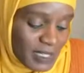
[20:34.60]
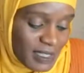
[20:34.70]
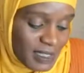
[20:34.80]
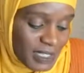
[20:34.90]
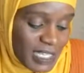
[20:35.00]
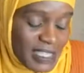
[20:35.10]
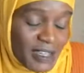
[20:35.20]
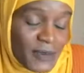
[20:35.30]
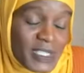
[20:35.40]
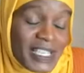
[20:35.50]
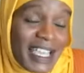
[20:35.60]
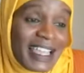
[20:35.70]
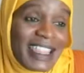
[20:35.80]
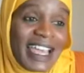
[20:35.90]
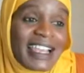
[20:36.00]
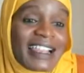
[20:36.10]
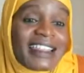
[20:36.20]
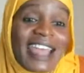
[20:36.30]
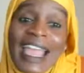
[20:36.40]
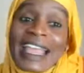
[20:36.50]
length of saying that
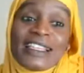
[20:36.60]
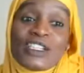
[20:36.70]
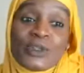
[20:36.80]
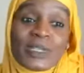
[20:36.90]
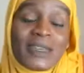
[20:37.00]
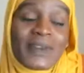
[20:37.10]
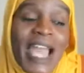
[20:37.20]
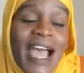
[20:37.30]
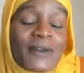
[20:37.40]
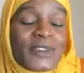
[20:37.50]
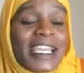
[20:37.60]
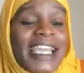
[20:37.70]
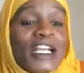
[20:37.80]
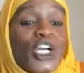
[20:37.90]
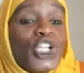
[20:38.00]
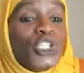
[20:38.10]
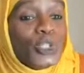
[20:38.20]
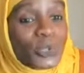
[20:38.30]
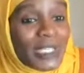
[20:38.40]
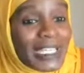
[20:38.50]
they don't even have to
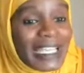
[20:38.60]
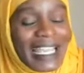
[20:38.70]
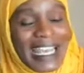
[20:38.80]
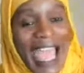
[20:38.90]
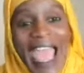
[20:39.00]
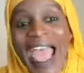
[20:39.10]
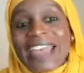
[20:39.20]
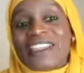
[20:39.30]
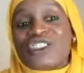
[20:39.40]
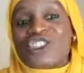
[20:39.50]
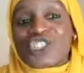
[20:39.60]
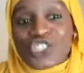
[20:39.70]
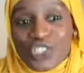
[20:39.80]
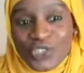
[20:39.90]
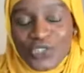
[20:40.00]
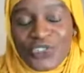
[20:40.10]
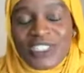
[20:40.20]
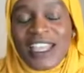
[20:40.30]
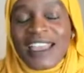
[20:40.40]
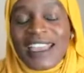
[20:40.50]
include it in added sugars
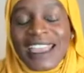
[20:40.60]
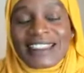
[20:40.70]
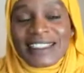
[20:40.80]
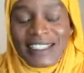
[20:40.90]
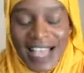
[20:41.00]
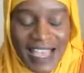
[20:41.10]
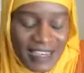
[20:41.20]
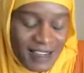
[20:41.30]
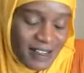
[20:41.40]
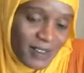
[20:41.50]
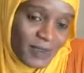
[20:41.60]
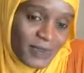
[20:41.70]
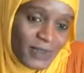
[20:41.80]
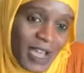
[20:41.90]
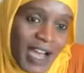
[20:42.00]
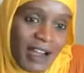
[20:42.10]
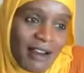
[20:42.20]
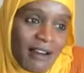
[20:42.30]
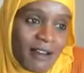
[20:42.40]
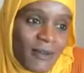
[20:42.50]
inside of
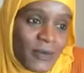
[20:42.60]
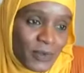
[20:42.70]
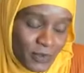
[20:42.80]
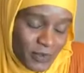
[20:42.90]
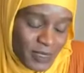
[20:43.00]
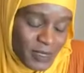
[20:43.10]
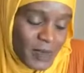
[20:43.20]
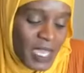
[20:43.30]
our foods.